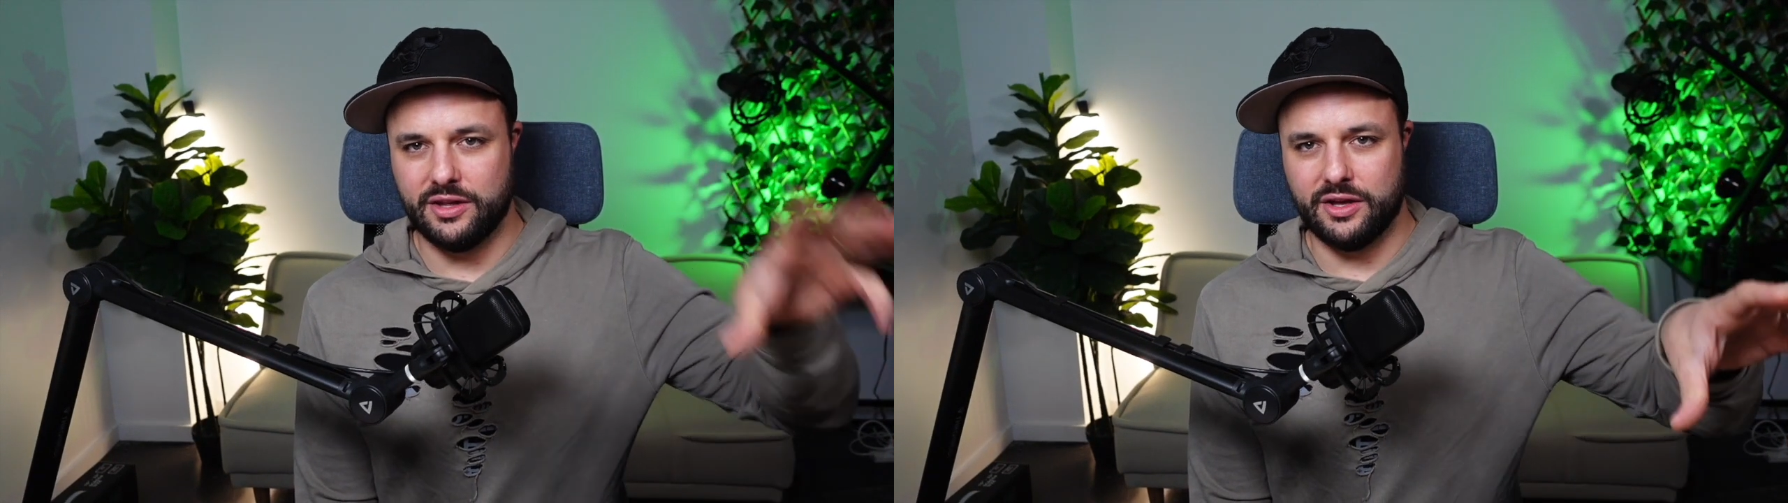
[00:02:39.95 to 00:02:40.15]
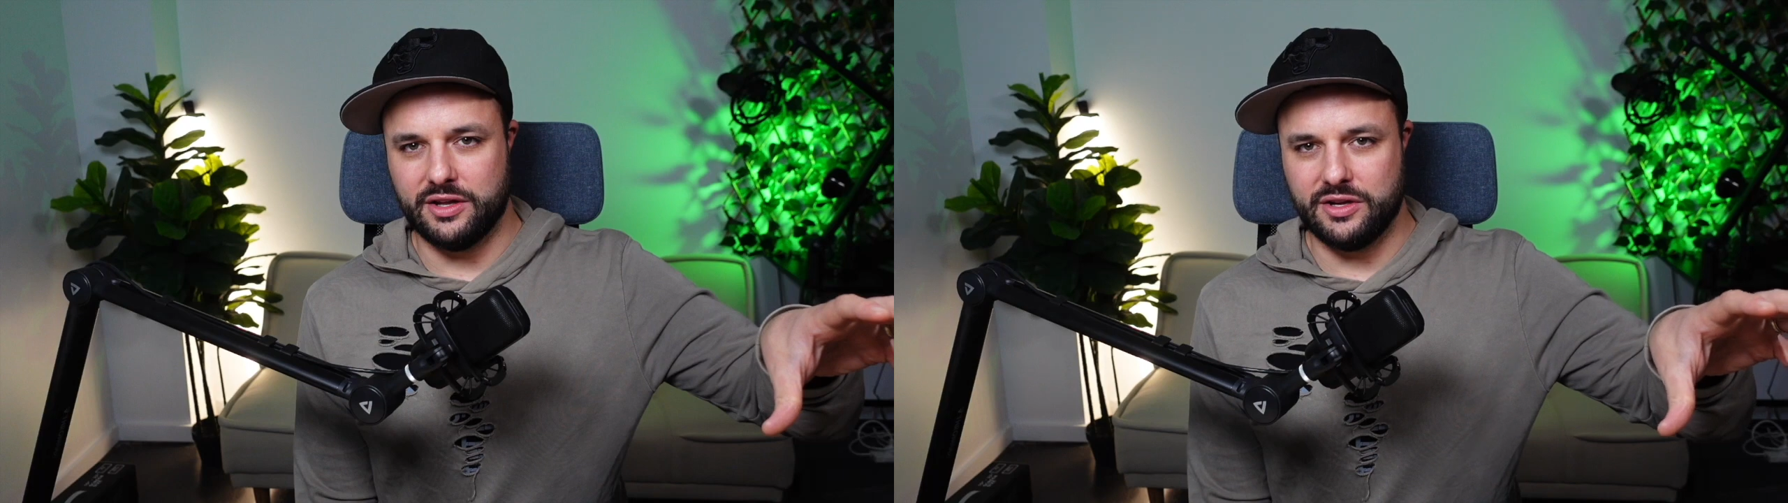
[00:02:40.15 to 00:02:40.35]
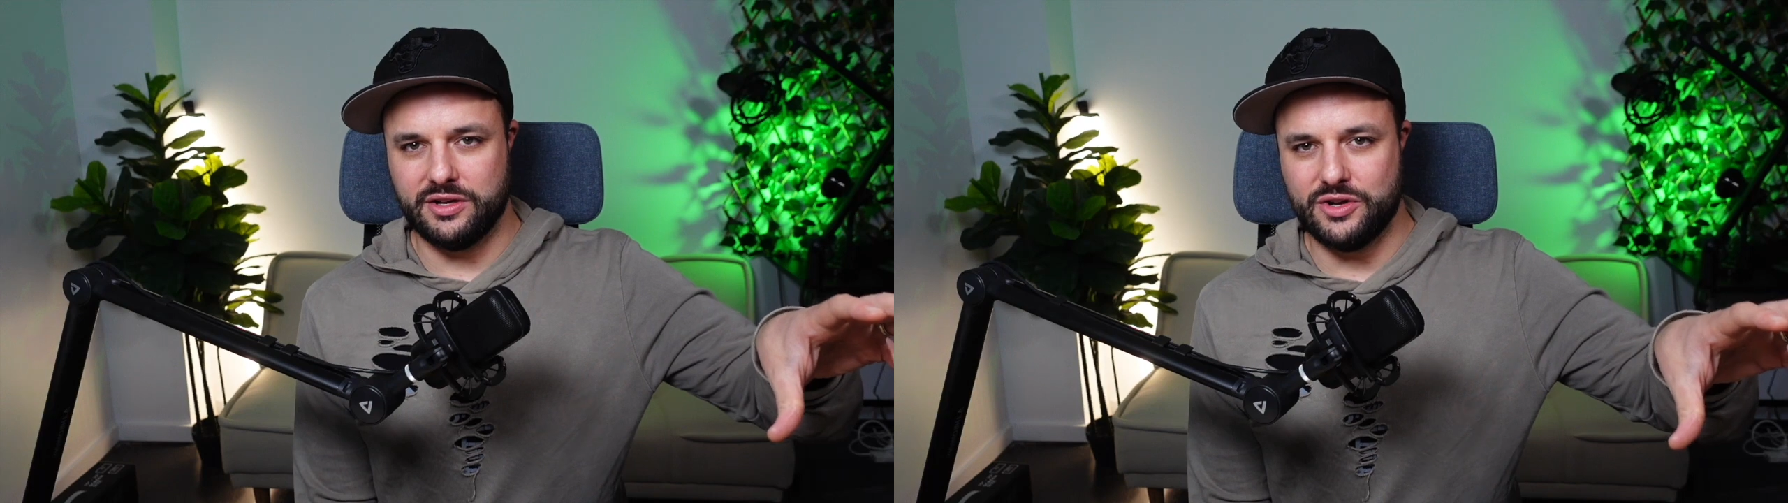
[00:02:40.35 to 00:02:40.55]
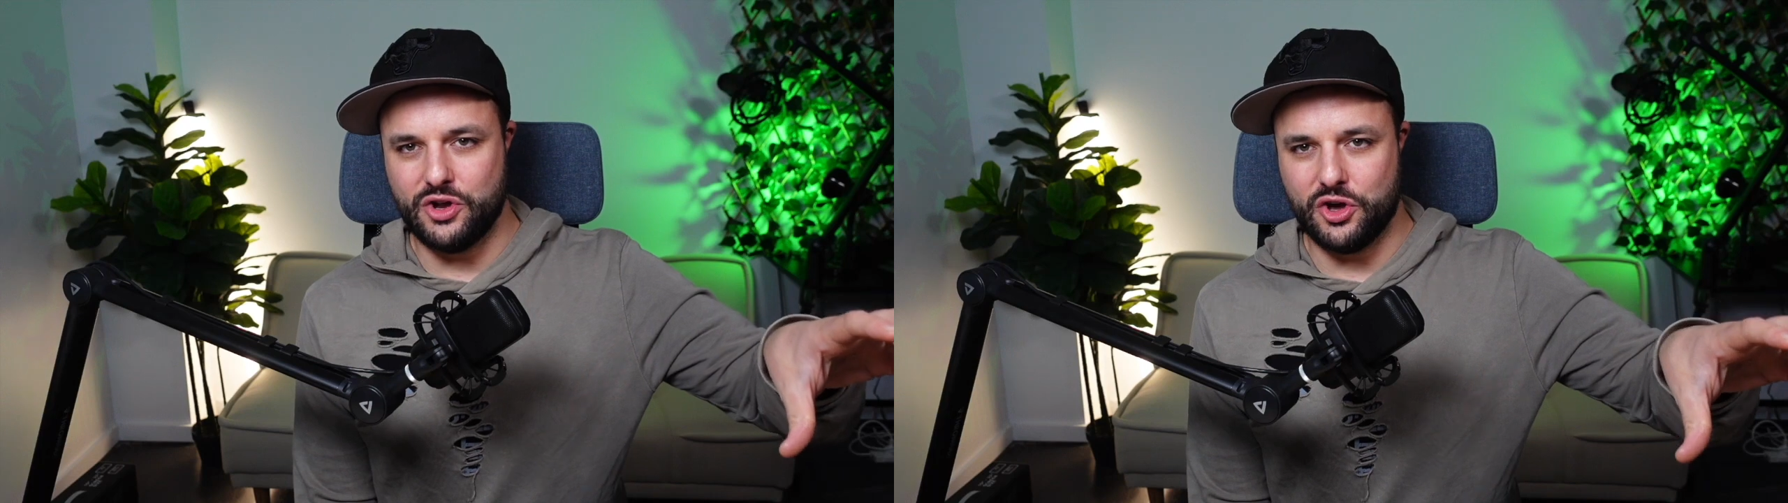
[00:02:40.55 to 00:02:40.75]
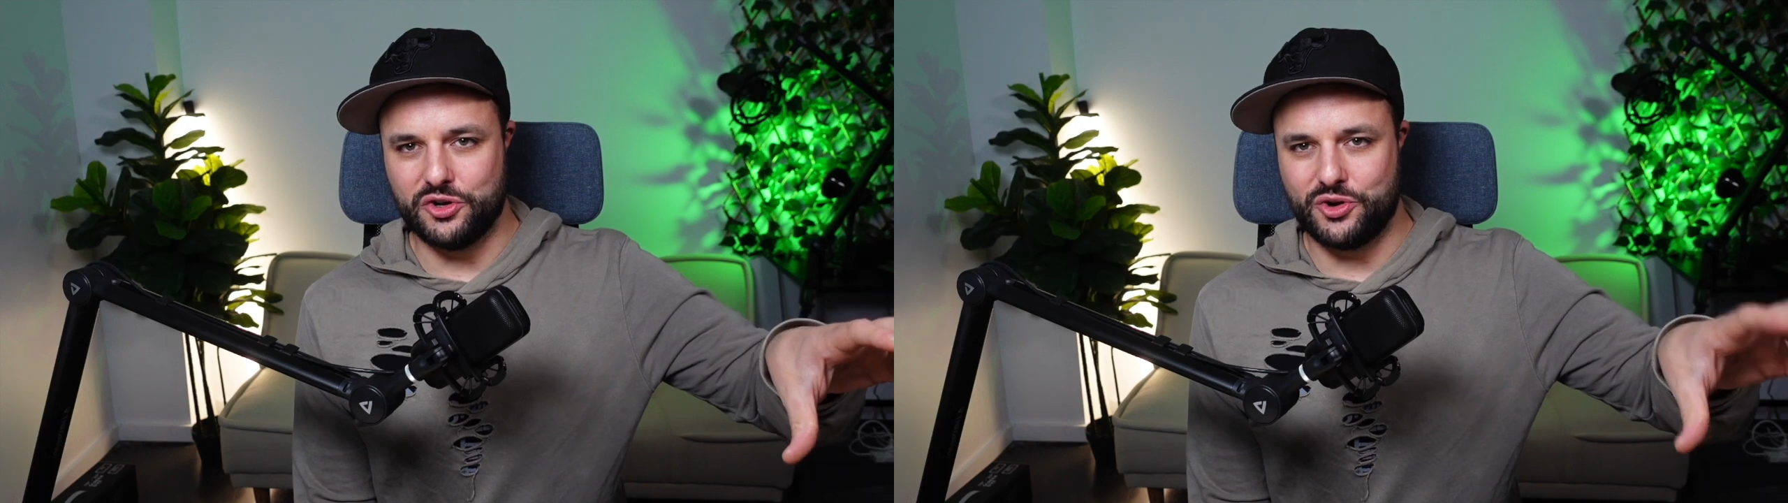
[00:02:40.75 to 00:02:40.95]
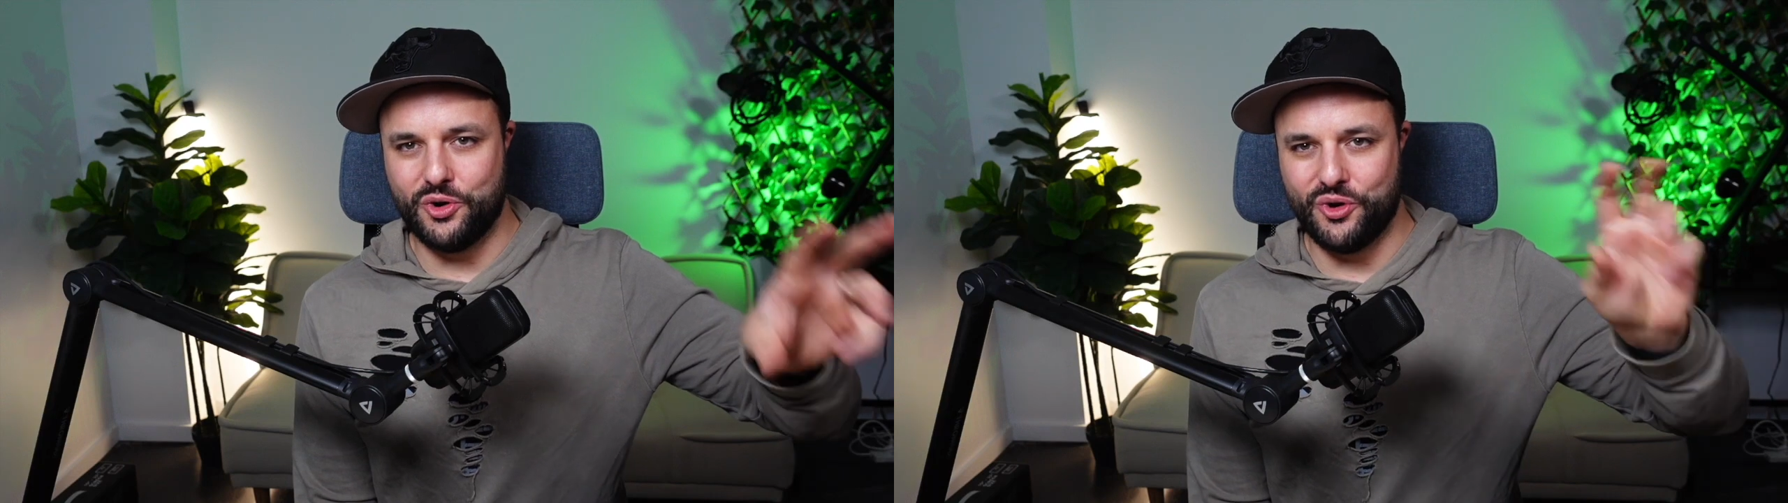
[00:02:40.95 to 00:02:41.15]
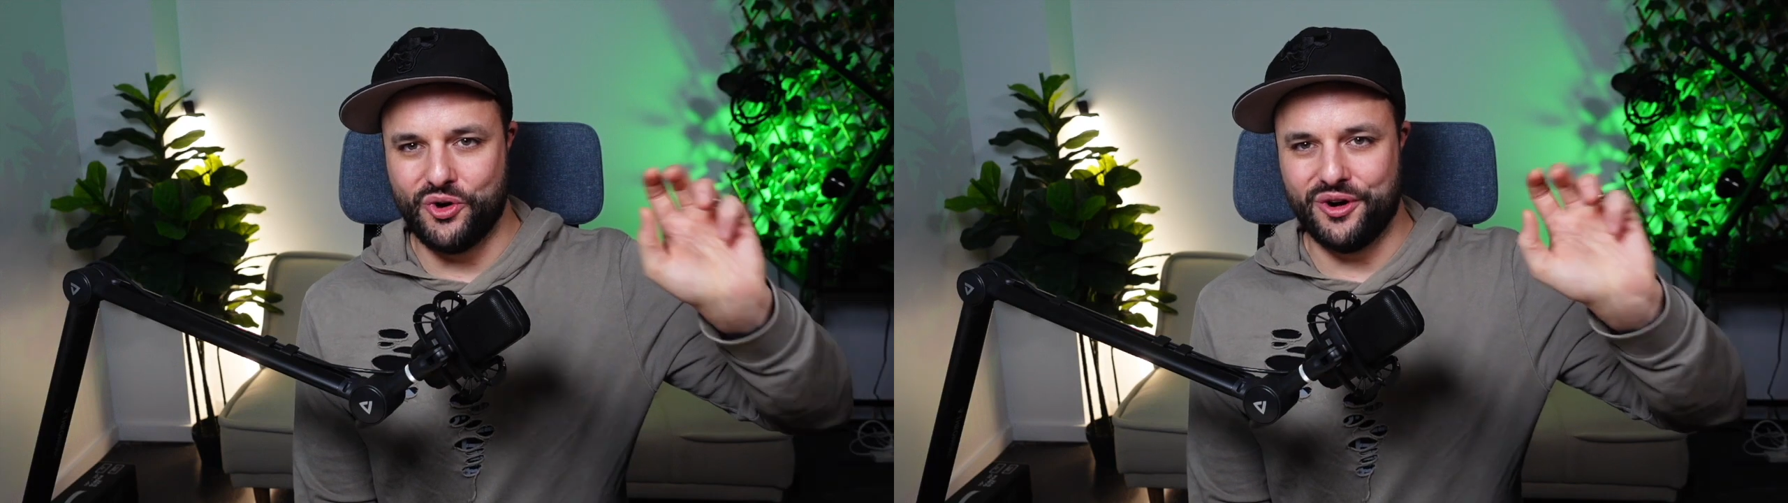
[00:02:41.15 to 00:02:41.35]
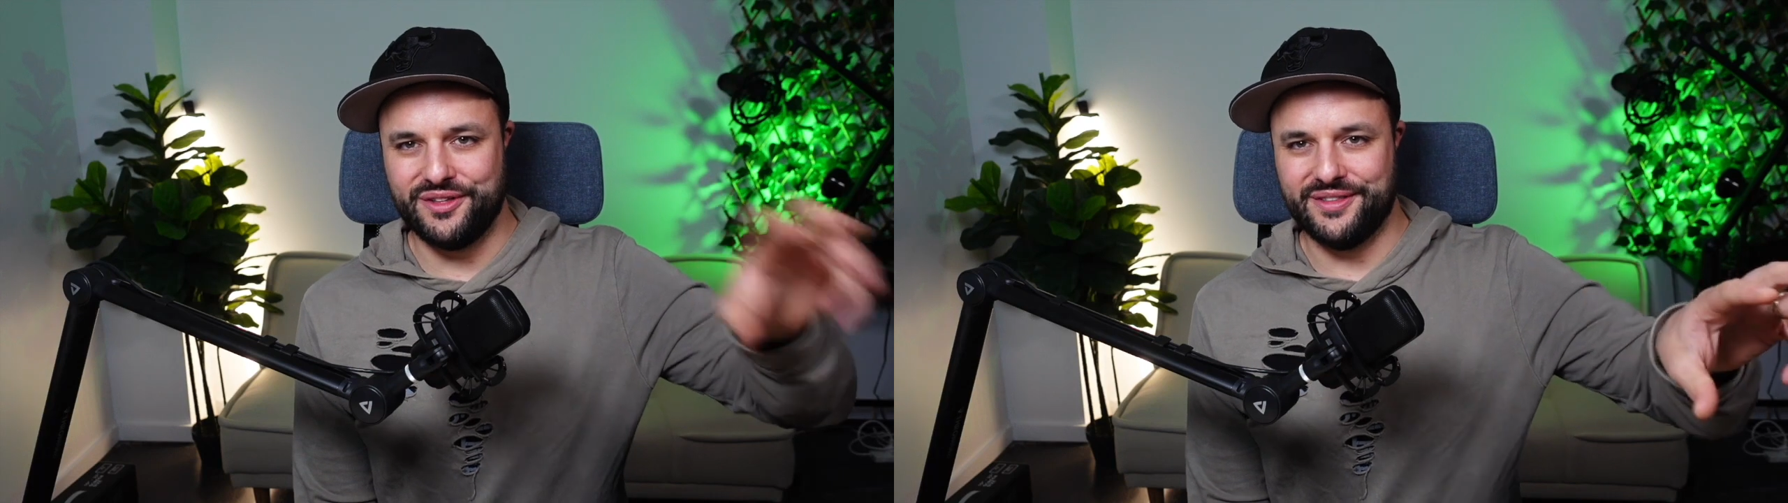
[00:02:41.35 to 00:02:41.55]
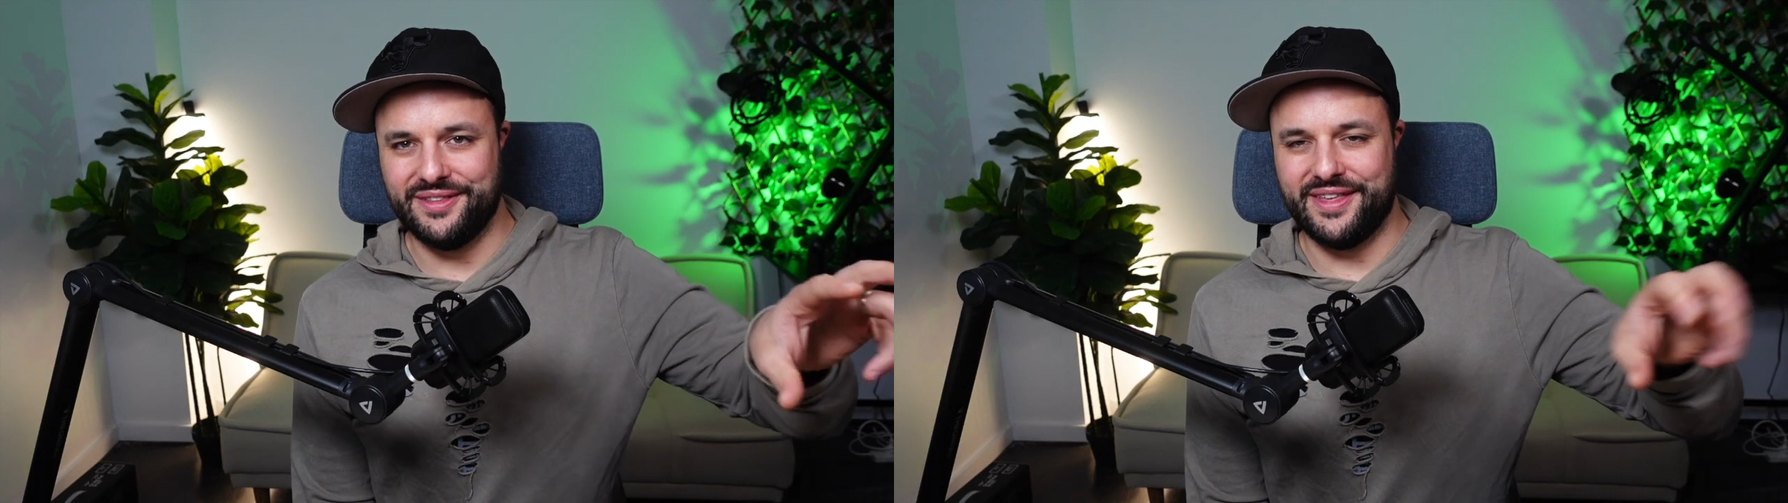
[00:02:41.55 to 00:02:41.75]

the nerd core